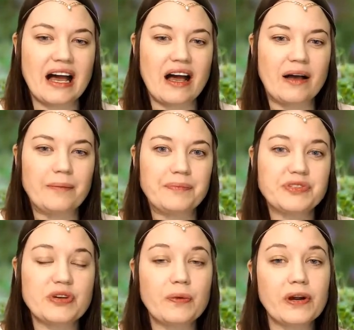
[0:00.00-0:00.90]

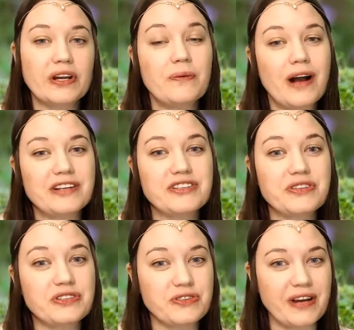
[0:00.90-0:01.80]
So we're gonna watch
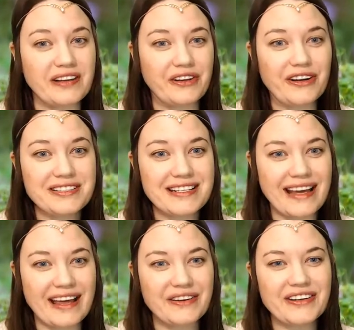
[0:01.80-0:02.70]
the trailer
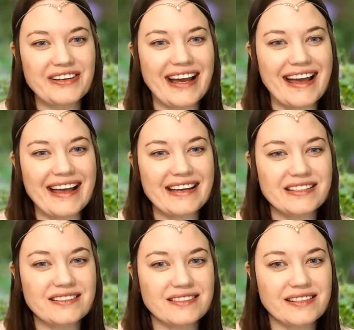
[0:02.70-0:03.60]
together
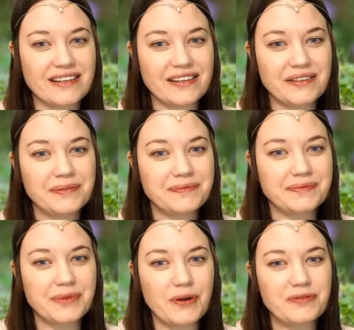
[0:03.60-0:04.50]
and
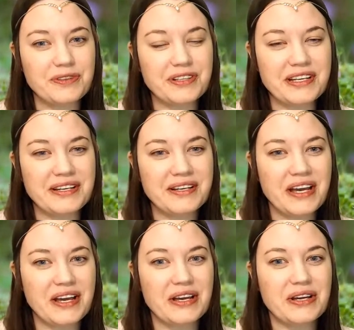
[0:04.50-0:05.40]
hopefully
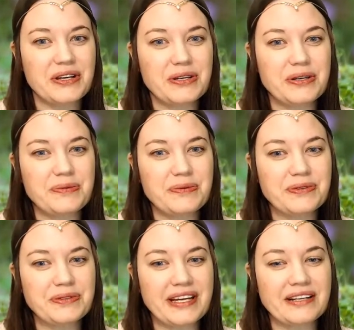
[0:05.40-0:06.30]
you
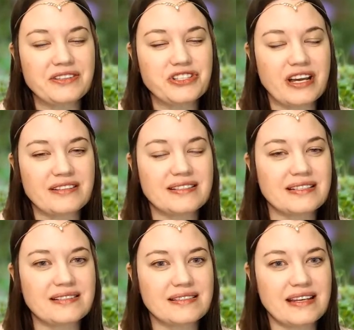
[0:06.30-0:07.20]
will get a chance
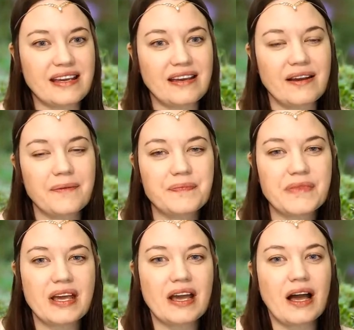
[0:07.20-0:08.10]
to see
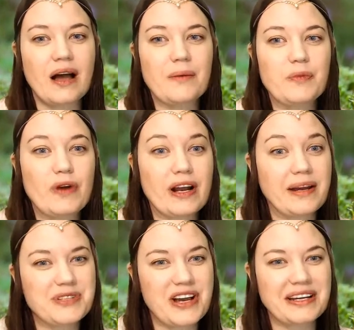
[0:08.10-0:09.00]
what I
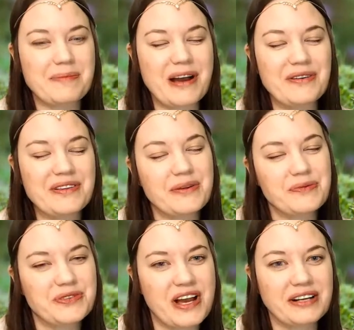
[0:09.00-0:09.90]
am talking about, and then
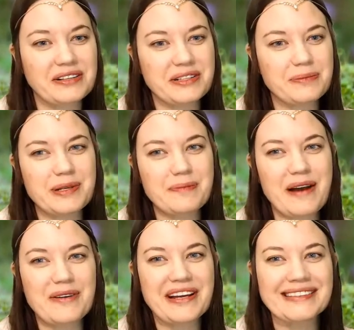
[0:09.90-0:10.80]
we'll talk a little bit
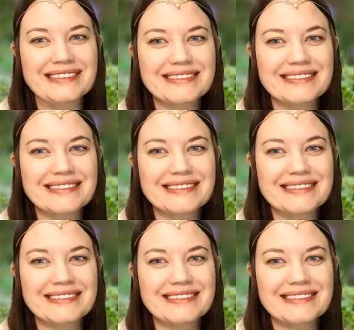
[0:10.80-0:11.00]
about it.